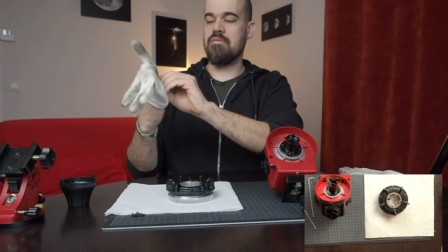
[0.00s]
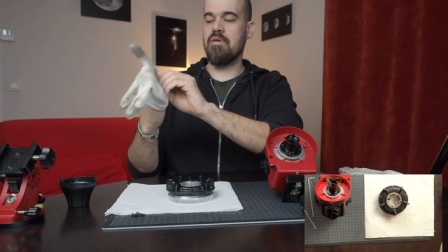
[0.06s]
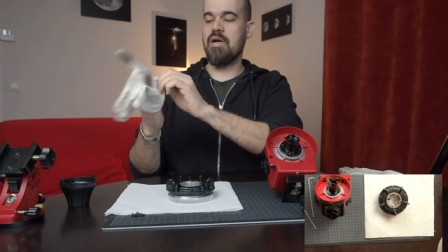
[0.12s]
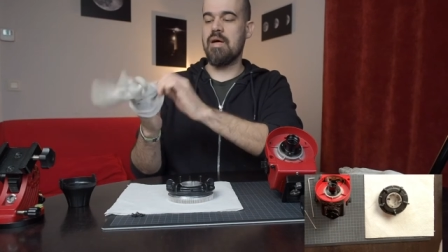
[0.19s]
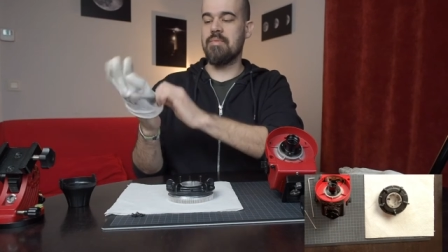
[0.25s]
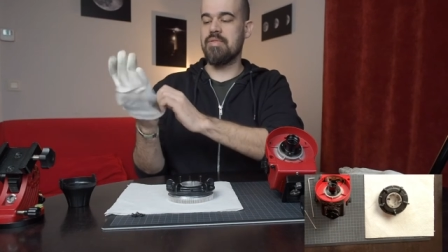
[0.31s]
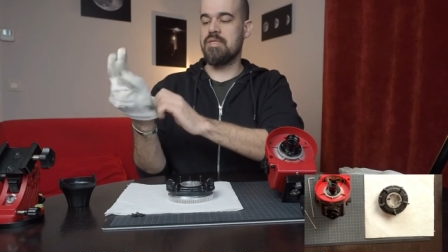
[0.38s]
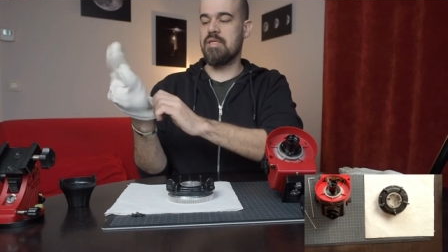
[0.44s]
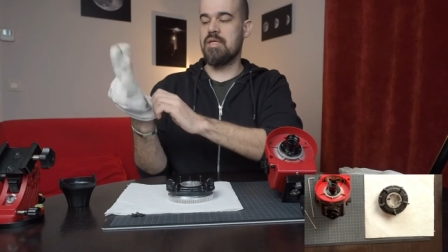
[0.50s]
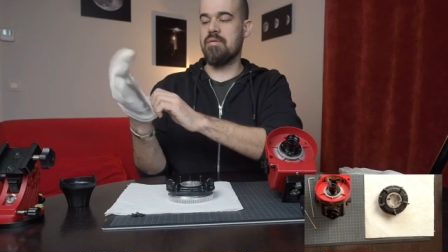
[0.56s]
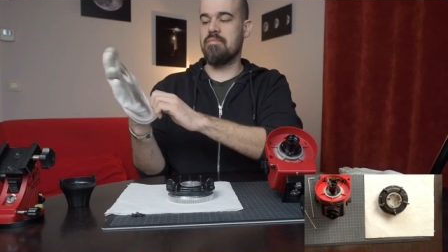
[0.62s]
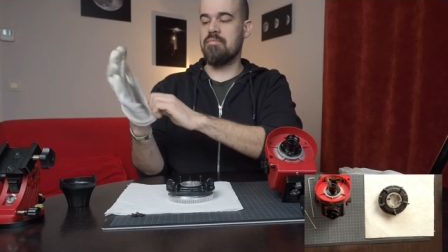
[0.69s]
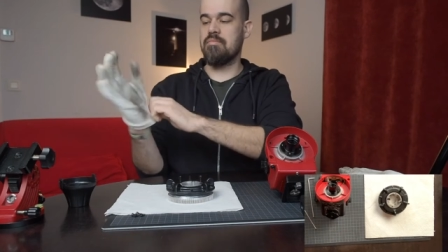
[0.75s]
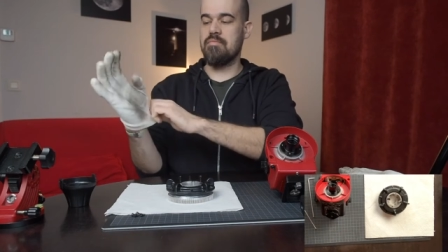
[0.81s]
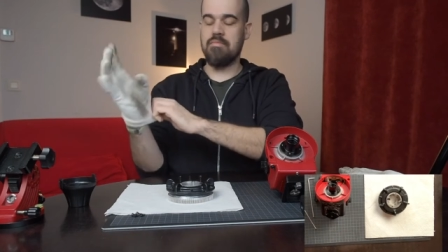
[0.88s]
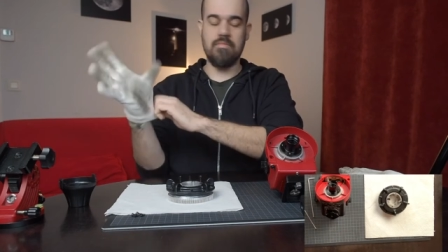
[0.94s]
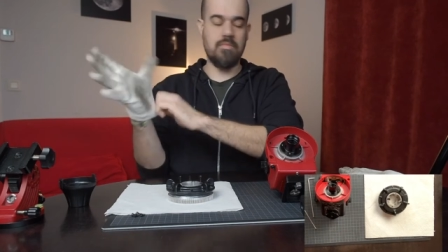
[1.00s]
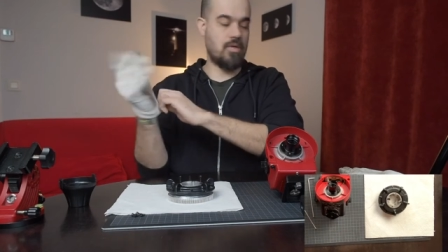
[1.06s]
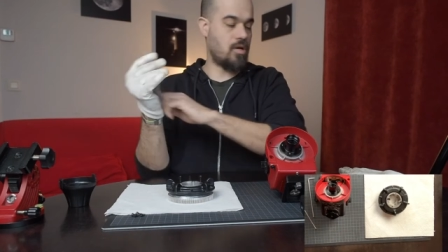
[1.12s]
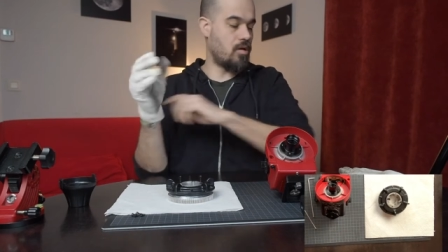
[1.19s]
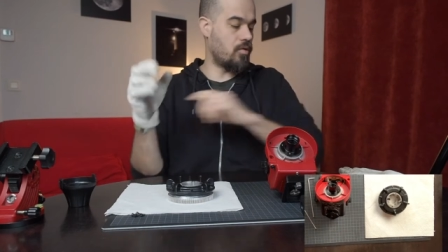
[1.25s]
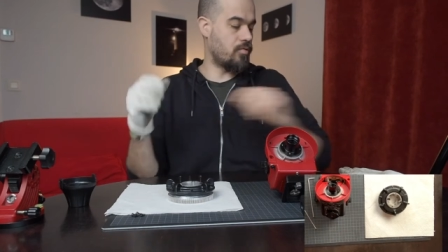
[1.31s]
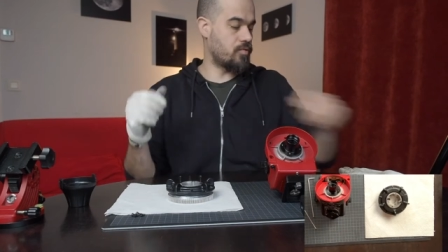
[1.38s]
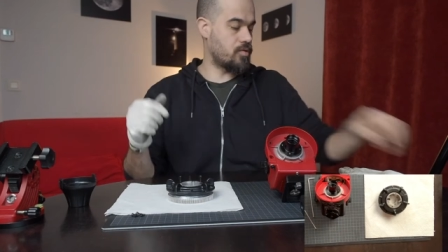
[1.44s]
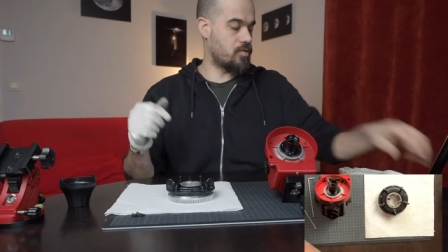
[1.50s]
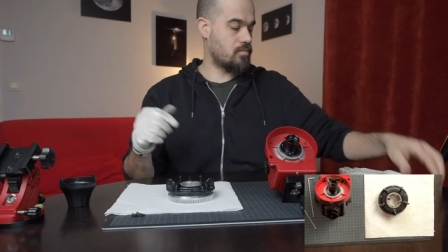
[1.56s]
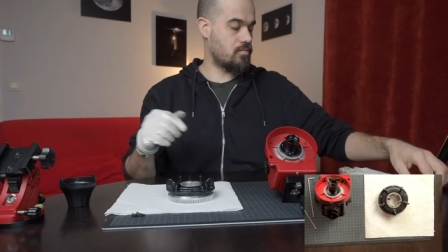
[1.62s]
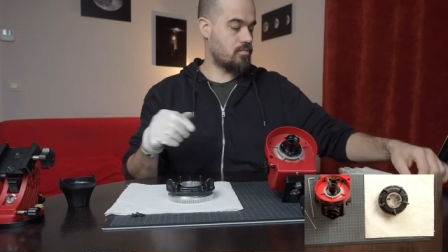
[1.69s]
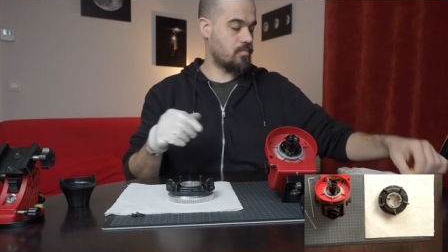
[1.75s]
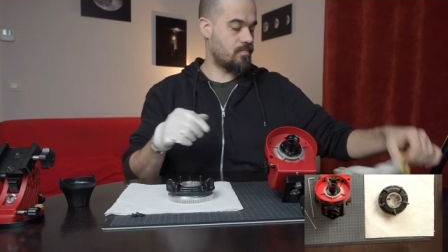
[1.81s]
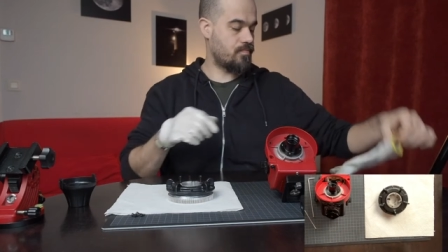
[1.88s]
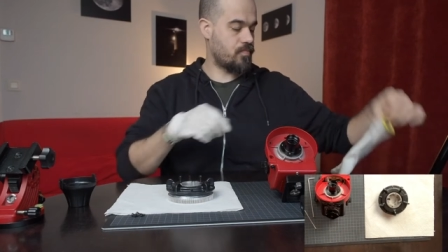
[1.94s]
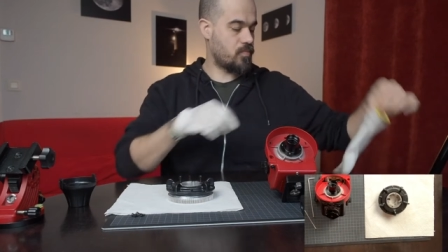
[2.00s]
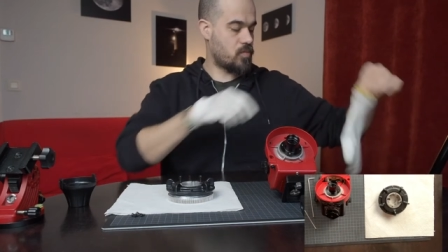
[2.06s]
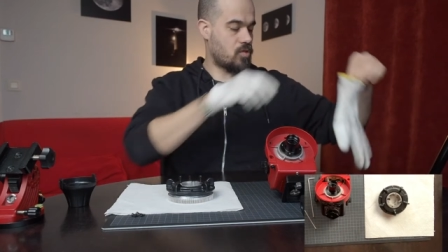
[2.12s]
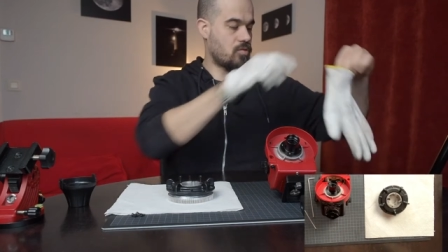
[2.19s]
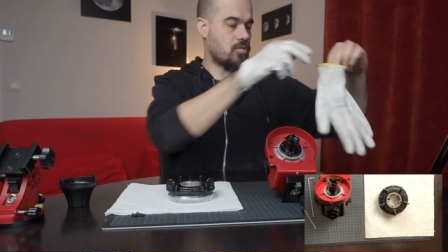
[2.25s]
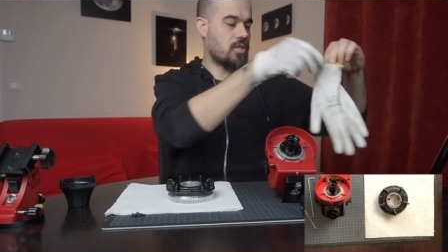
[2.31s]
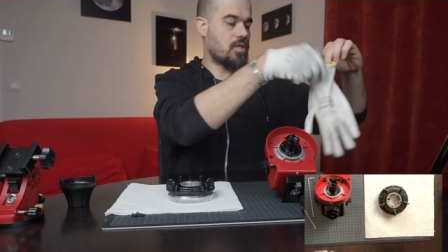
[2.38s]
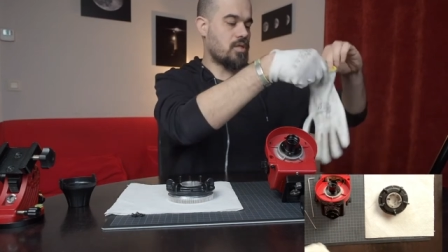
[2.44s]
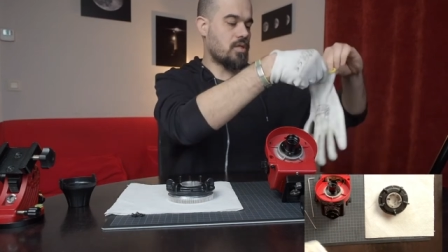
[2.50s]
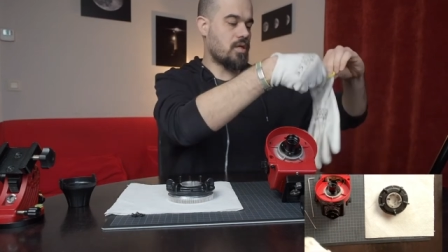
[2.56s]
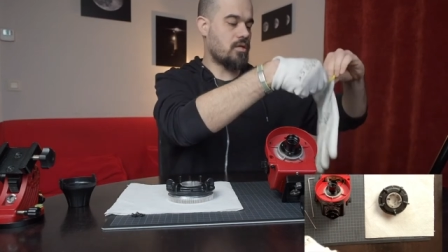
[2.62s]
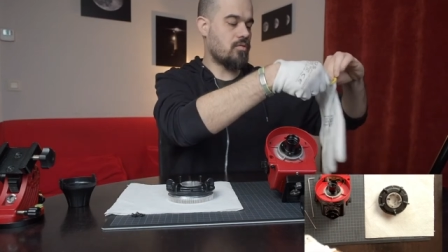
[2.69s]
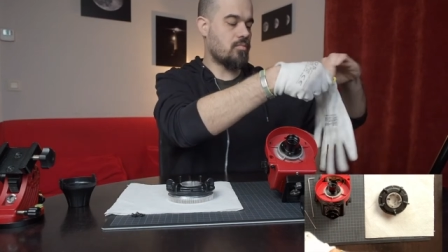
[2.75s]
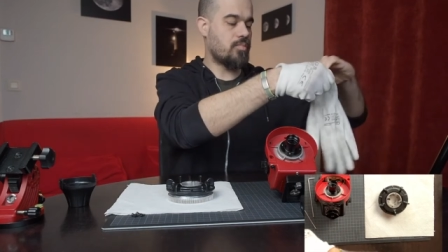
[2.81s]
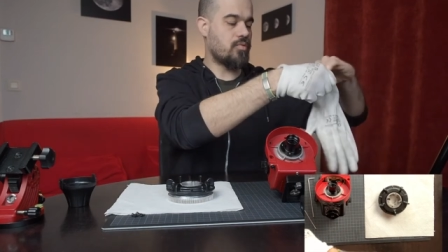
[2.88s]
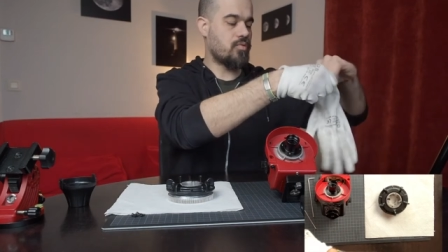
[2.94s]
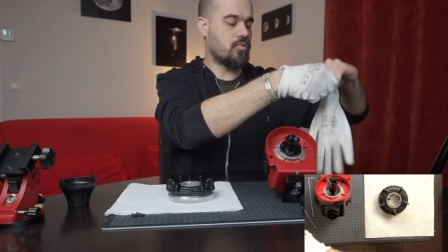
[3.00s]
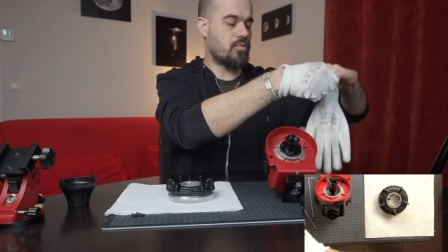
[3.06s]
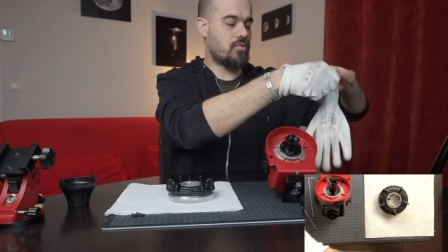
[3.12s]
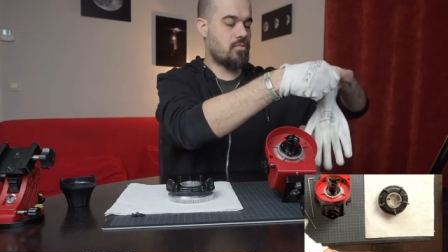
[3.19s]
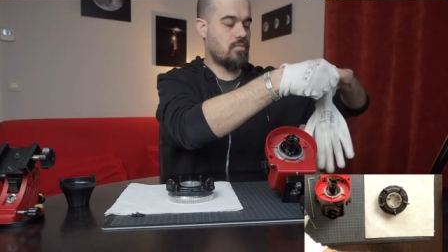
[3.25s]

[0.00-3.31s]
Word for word: grab some gloves so that I don't put